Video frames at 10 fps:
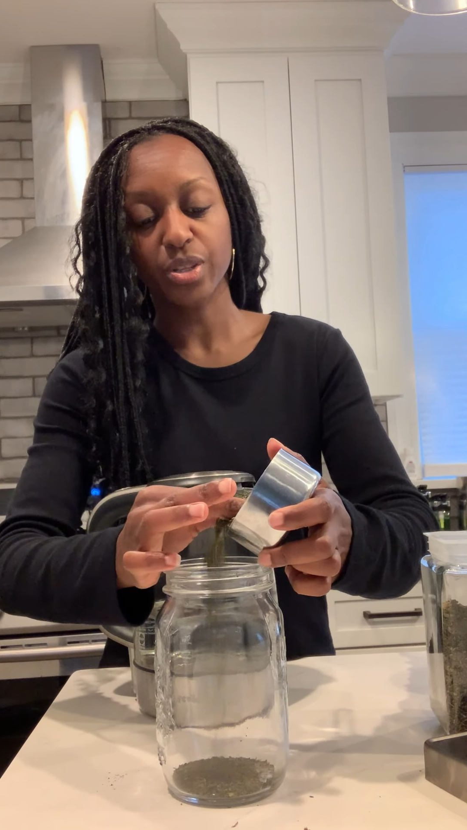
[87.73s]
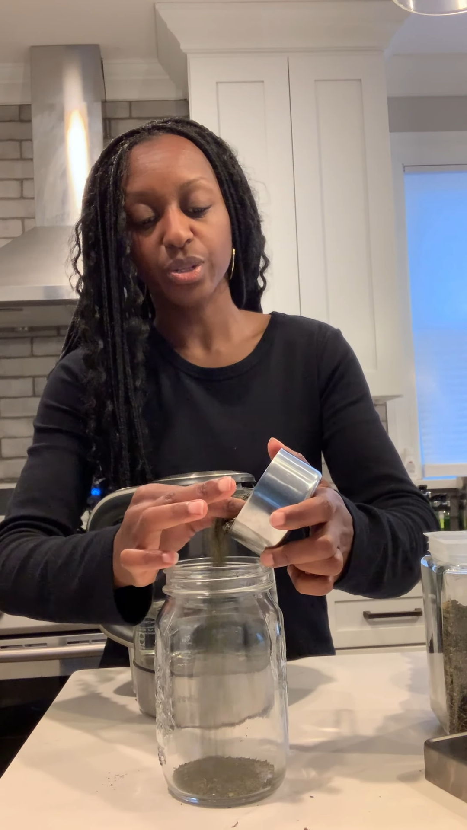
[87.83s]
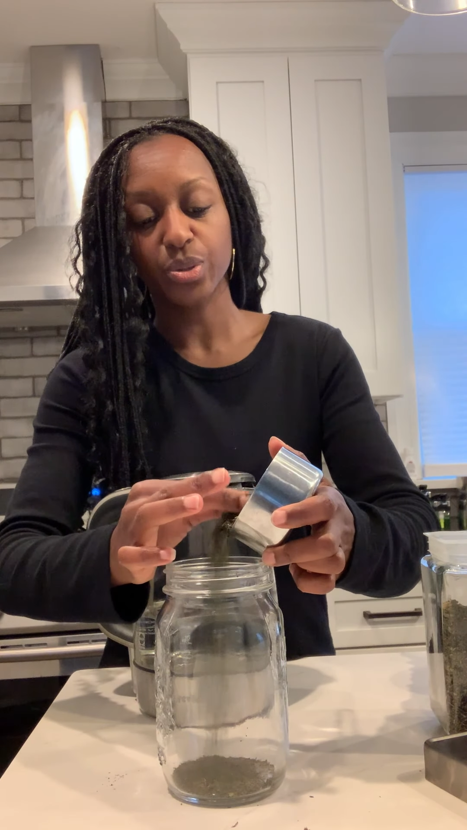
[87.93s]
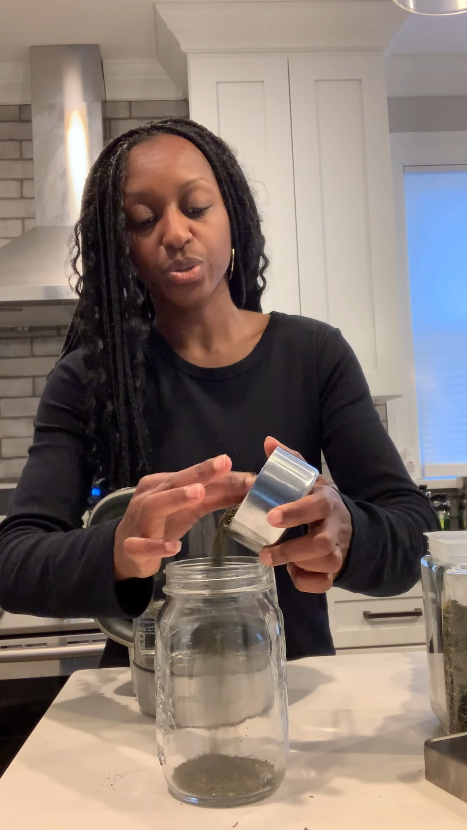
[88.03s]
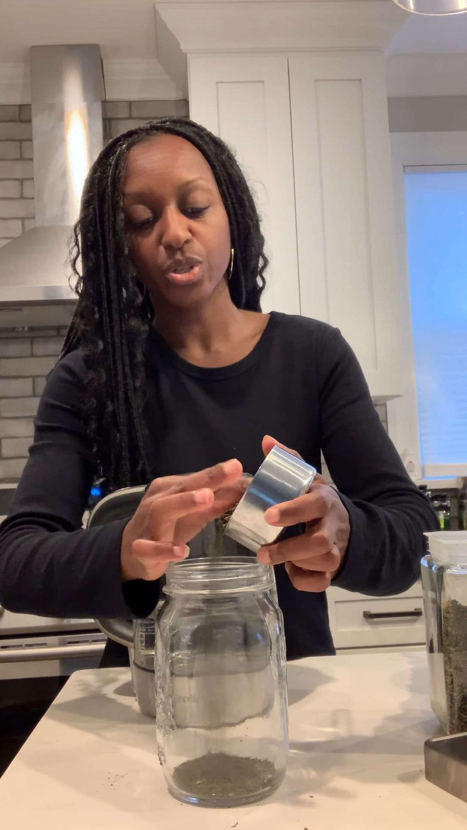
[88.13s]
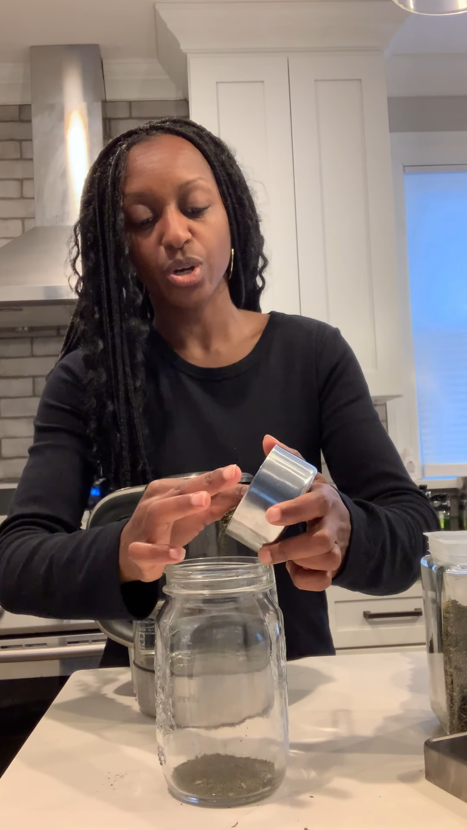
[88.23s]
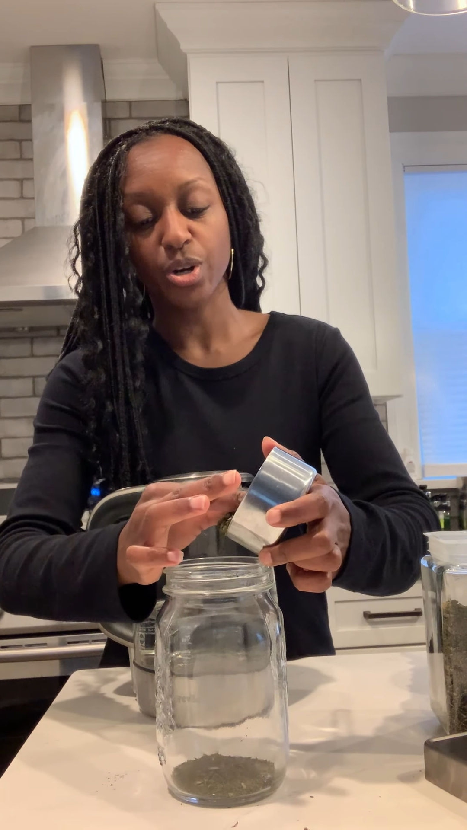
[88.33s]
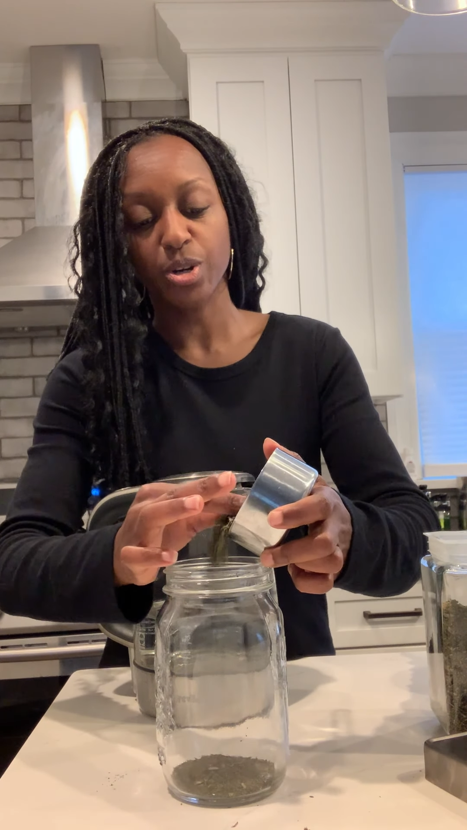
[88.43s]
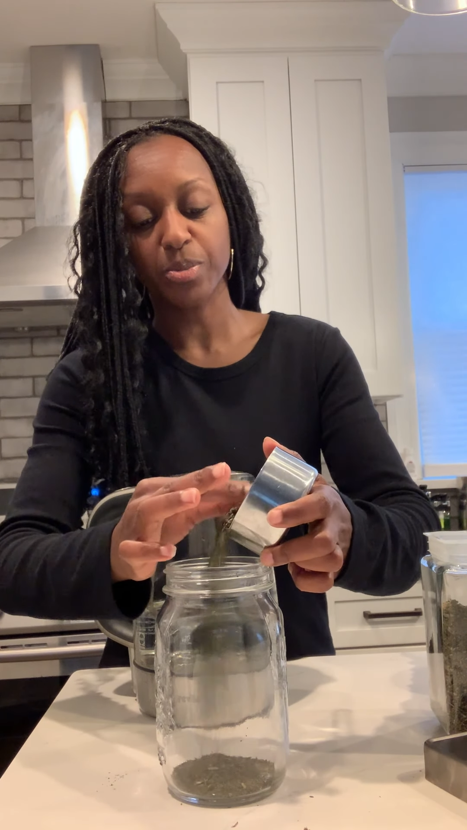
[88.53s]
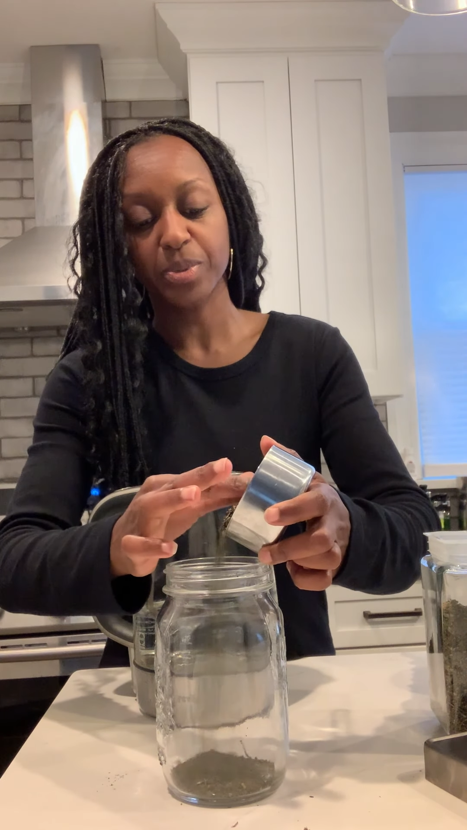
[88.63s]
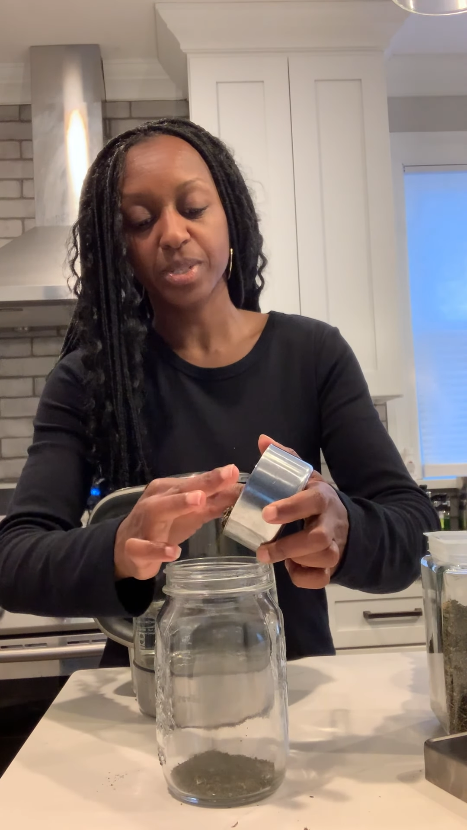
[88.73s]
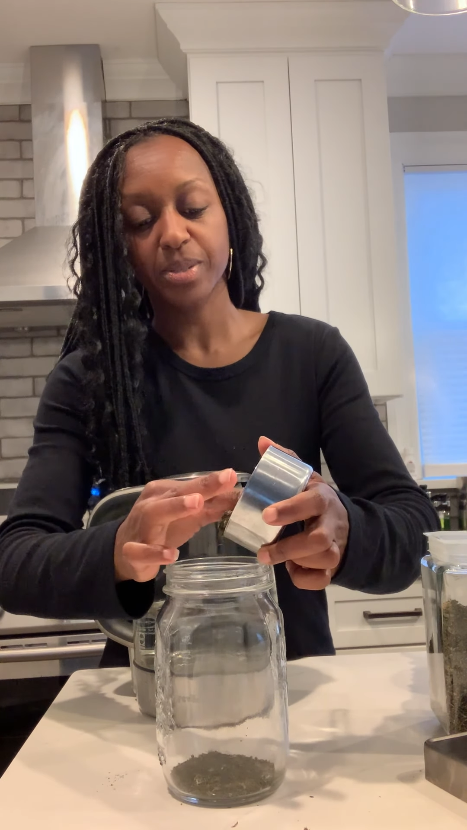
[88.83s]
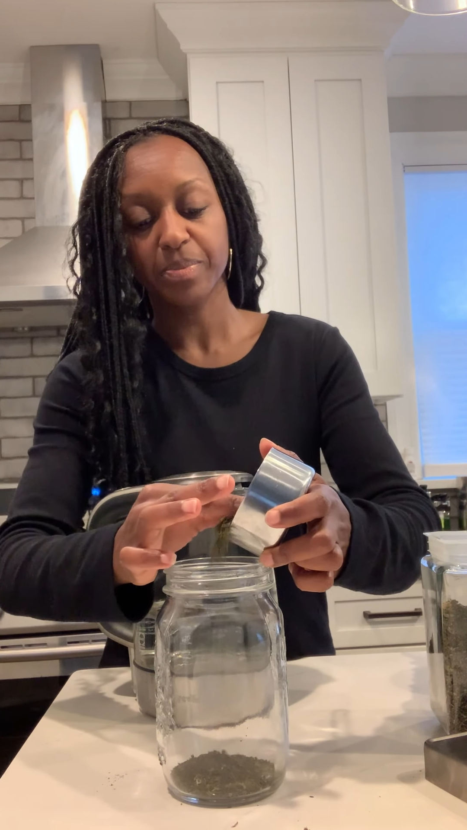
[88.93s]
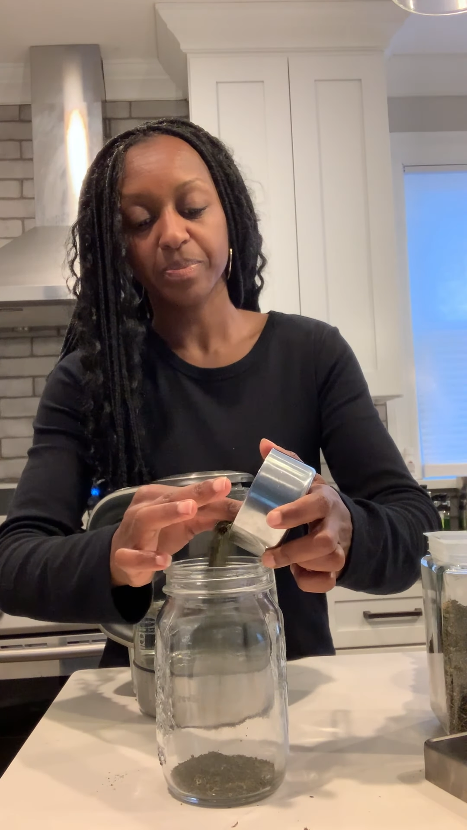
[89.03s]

the loose herbs.